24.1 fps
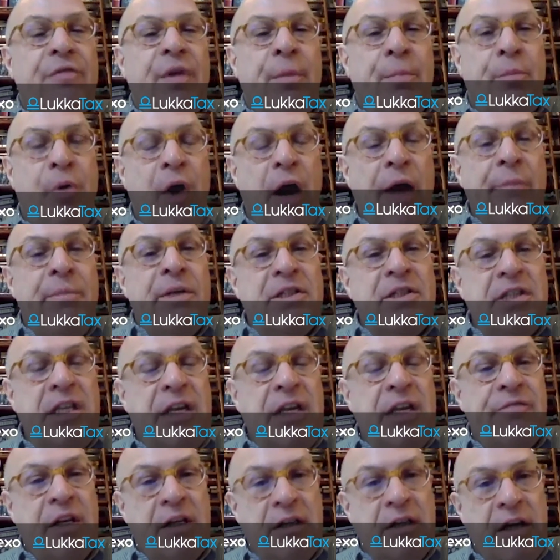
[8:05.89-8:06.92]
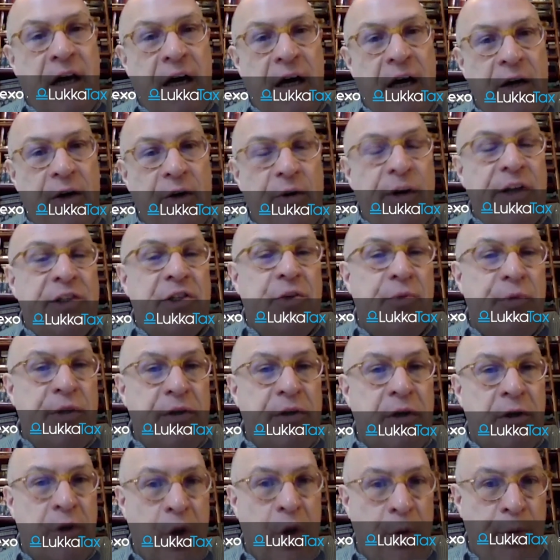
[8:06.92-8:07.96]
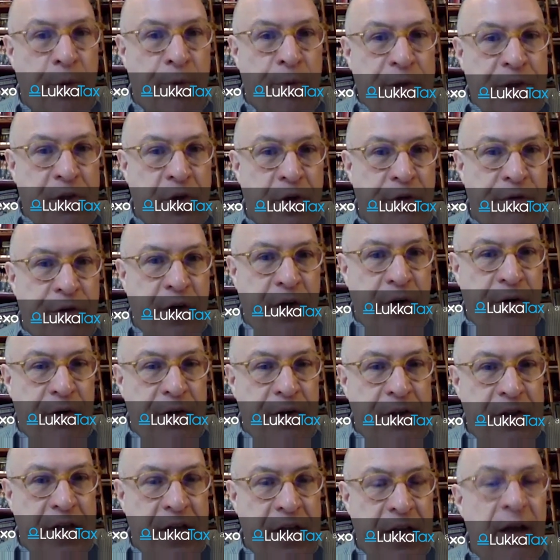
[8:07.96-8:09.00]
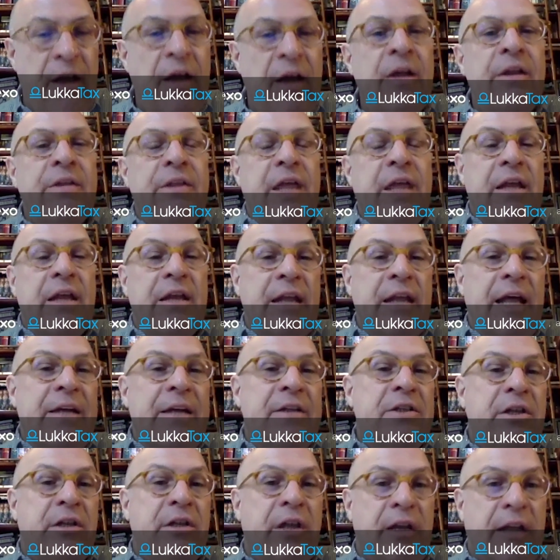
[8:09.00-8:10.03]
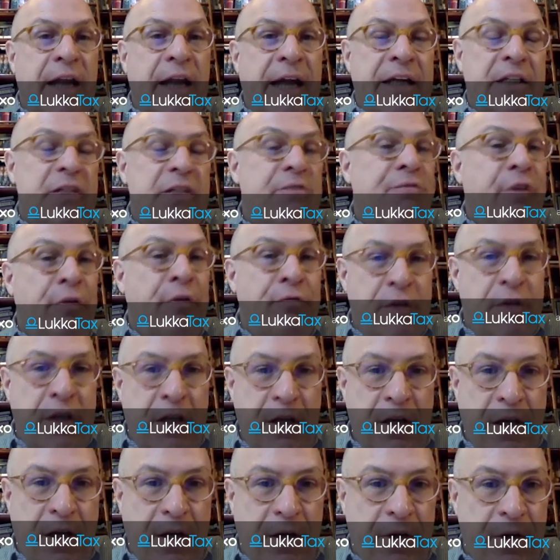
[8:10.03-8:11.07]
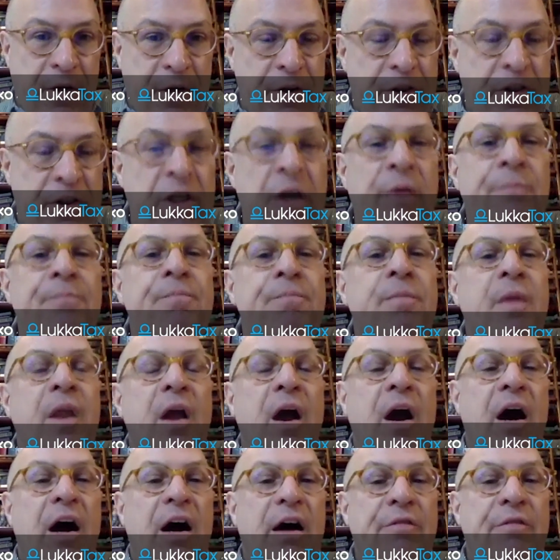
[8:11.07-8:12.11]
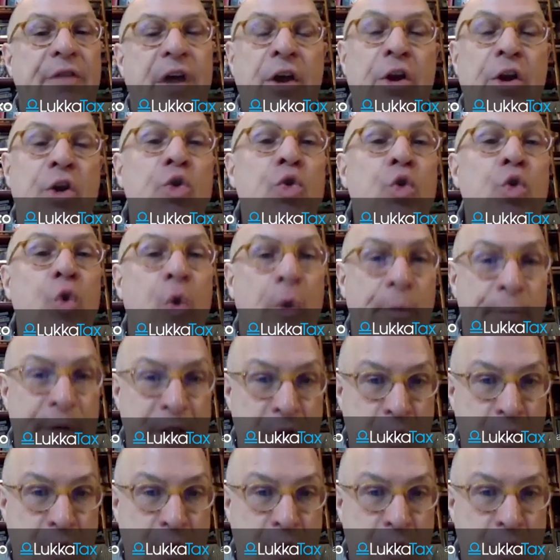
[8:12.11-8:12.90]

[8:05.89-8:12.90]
primacy of the dollar as a global reserve currency that led to the last 50 years of enormous